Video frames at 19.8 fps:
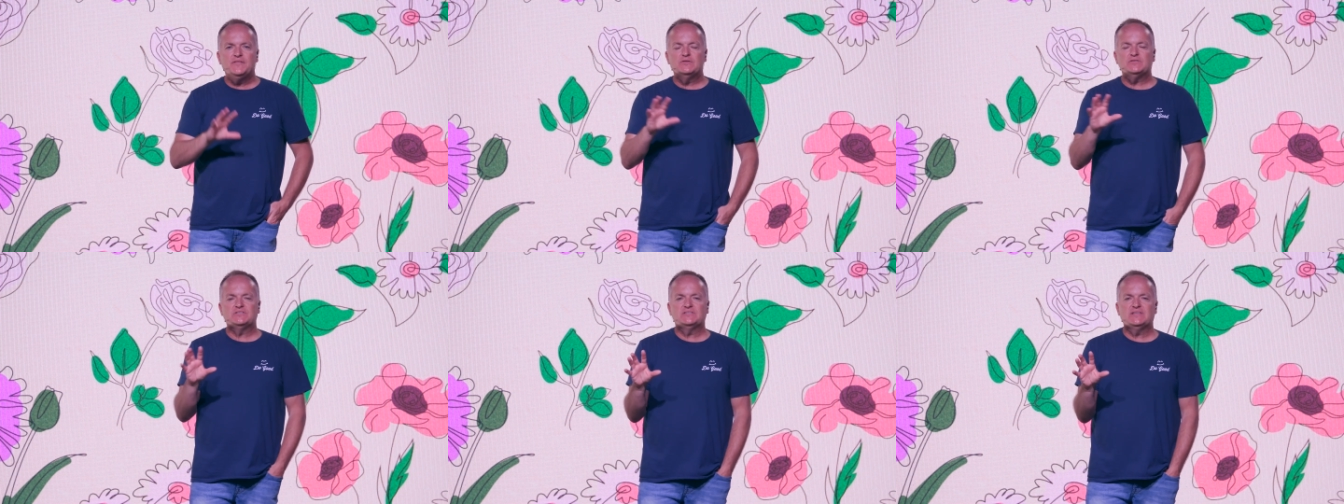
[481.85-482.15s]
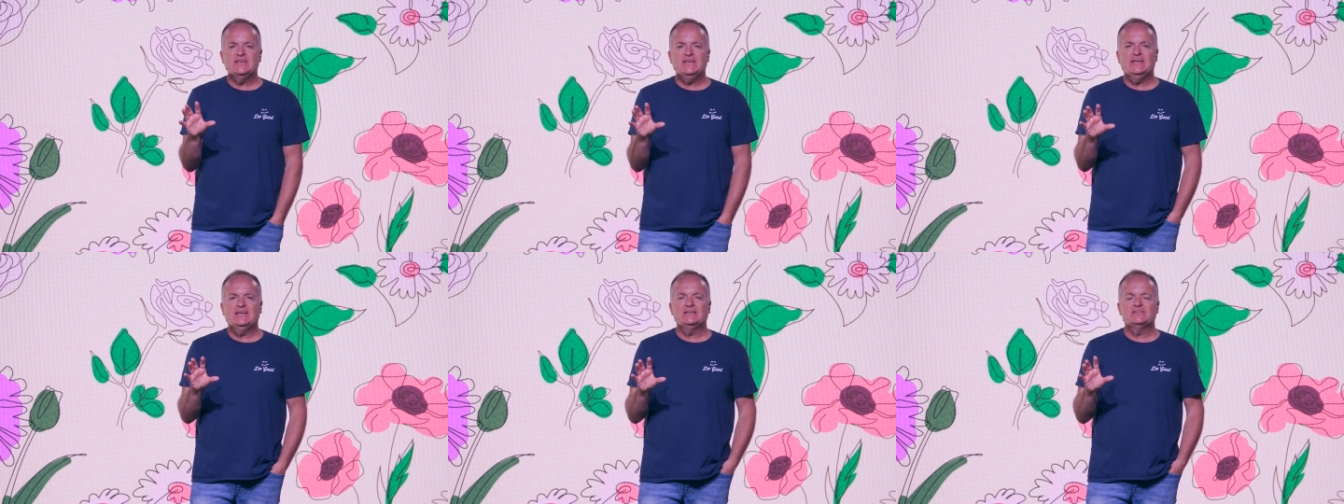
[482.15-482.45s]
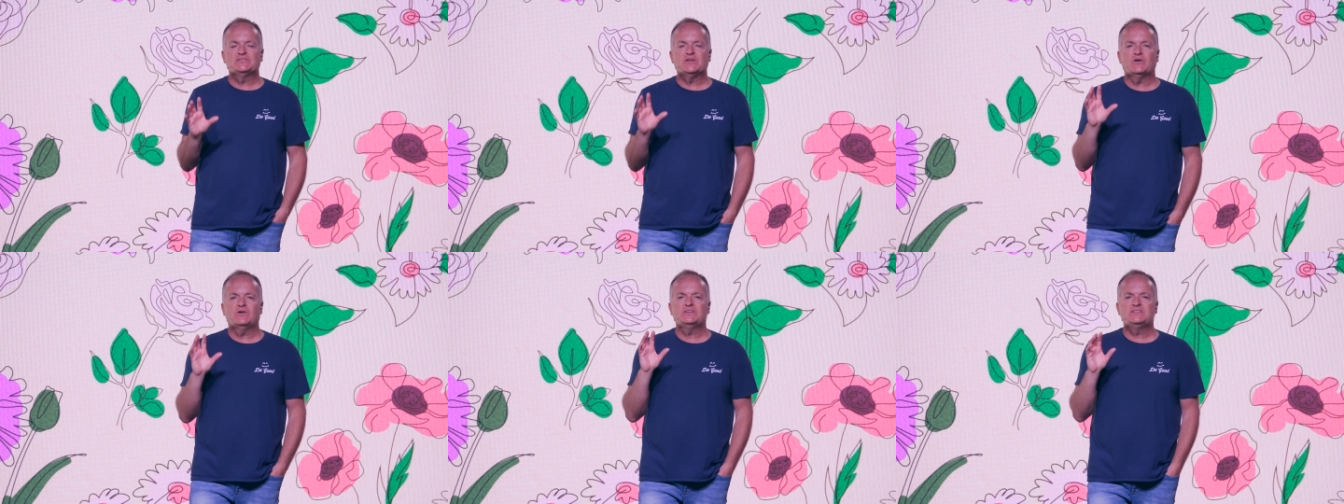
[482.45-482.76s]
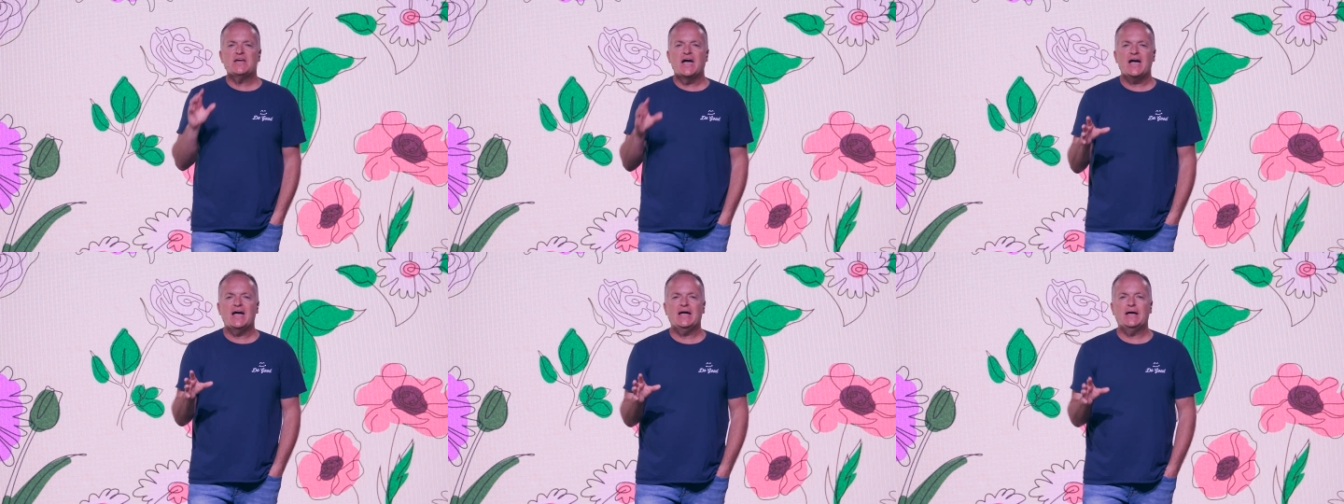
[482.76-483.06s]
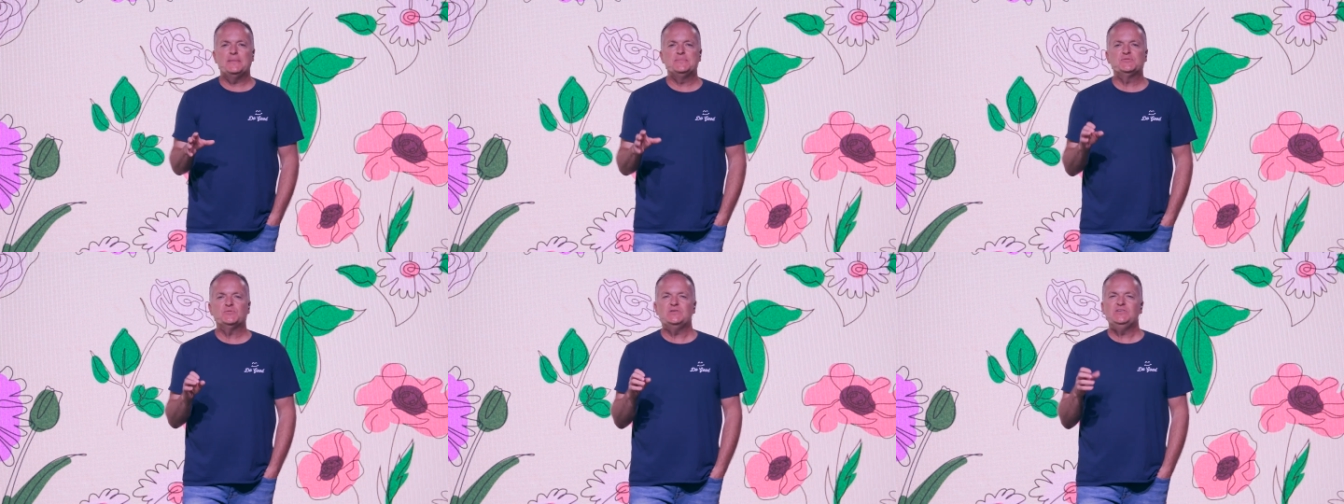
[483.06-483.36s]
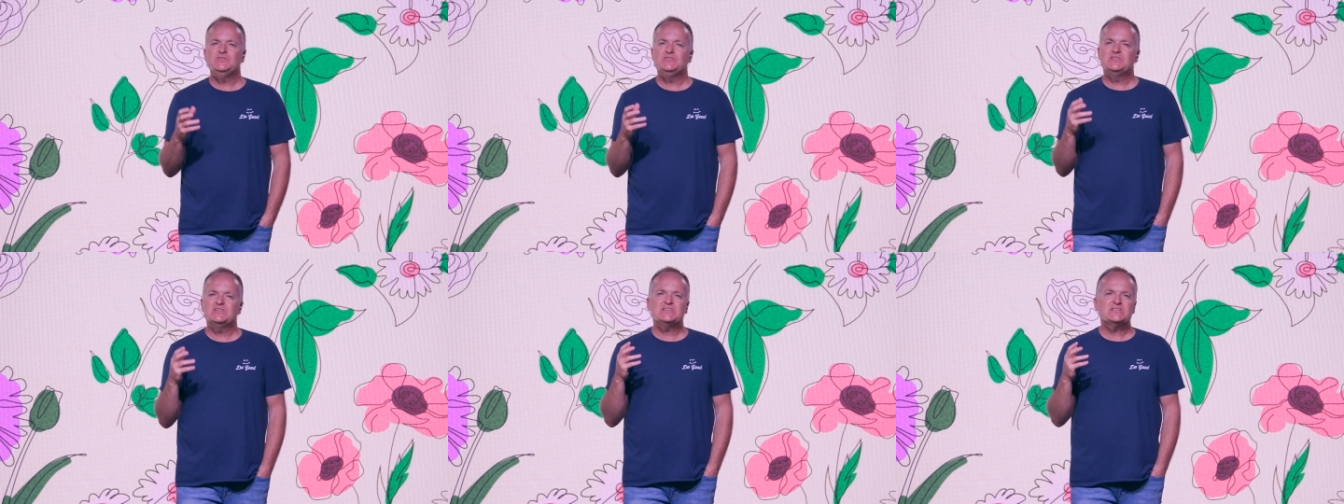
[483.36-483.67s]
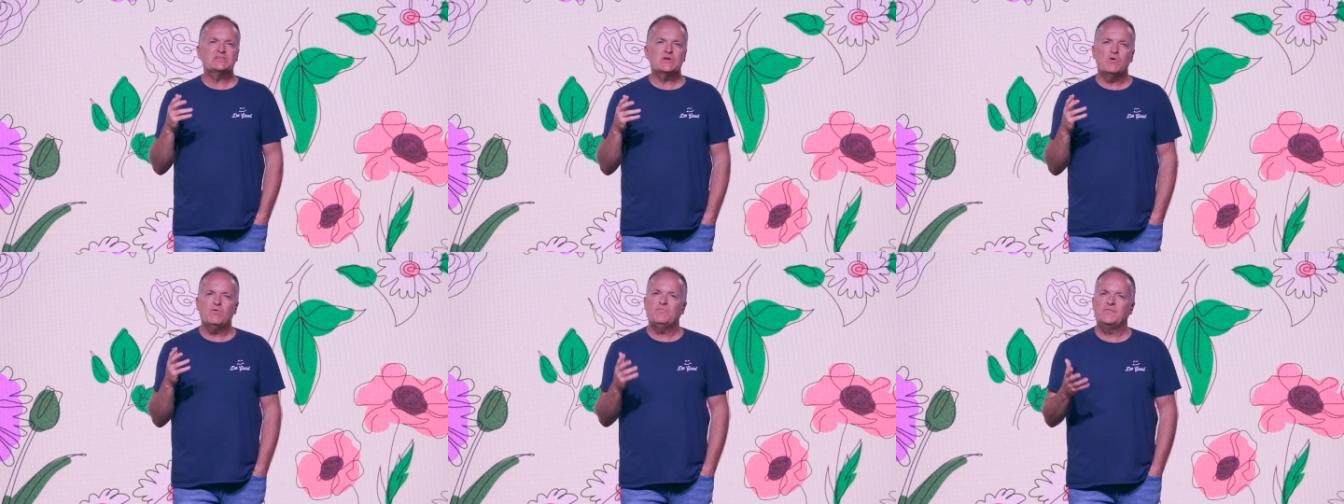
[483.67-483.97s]
those things, there are times when you just
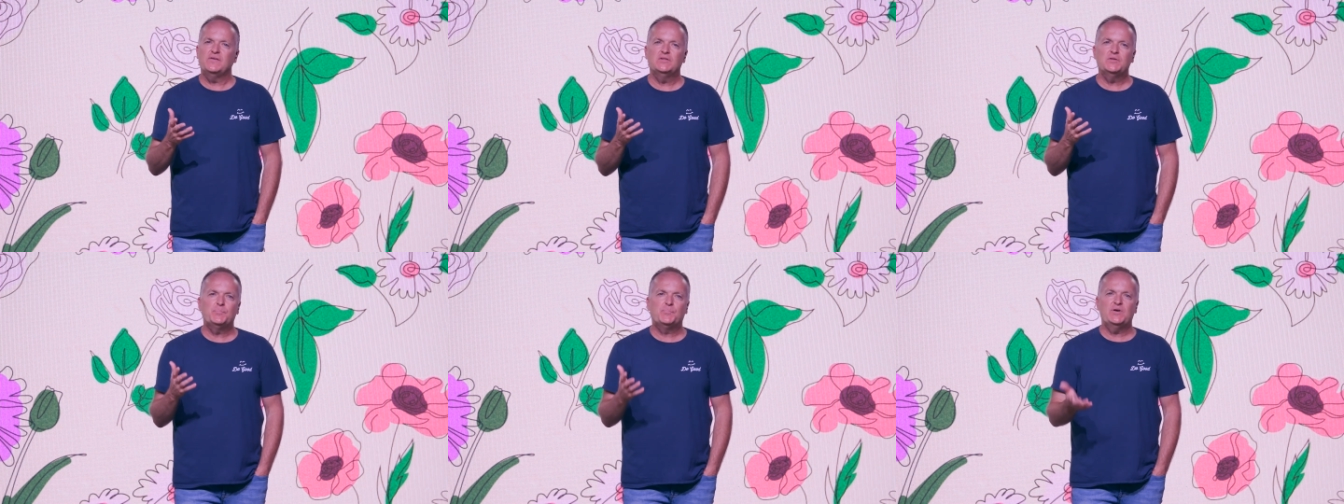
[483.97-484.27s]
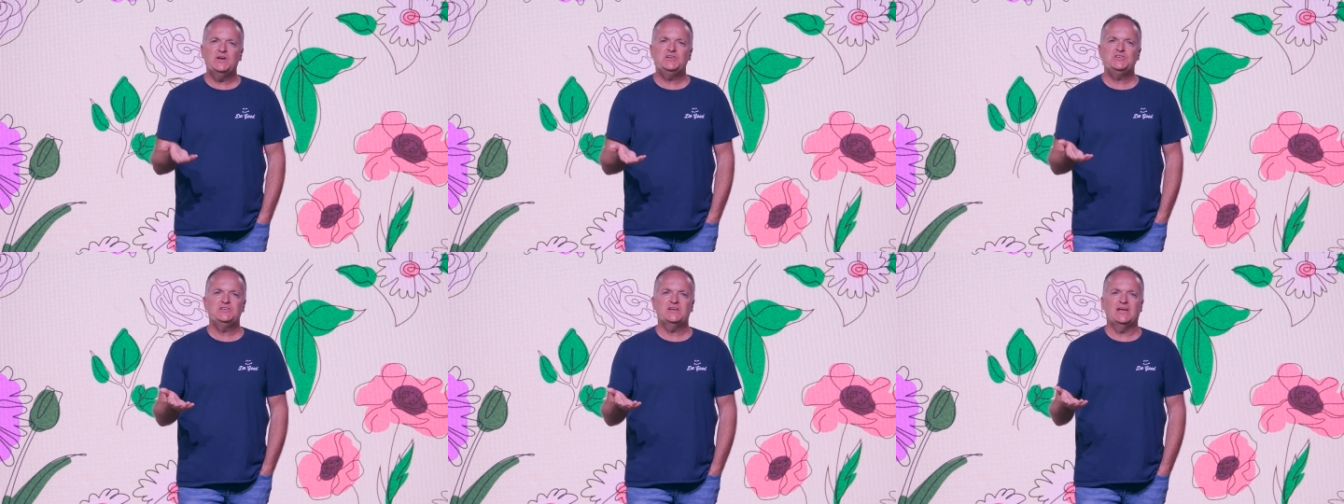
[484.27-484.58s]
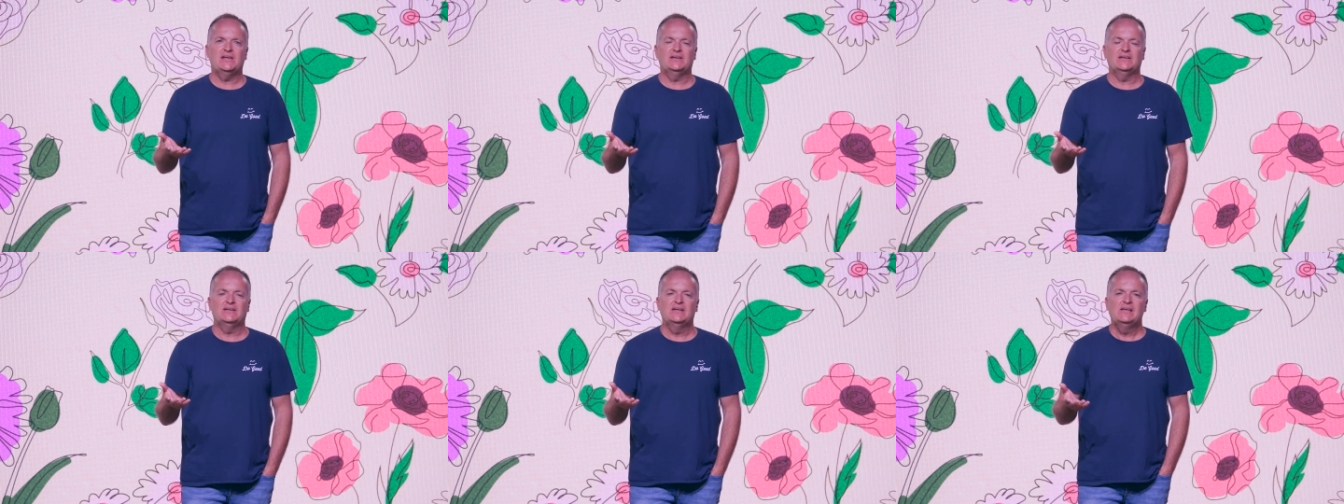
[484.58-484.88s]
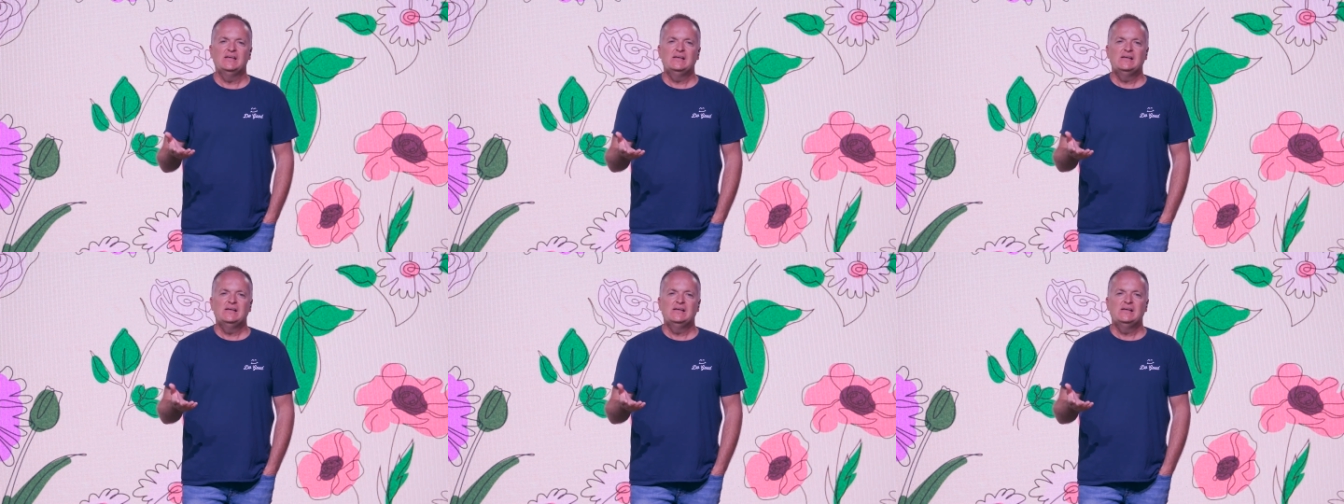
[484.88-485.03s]
don't feel appreciated.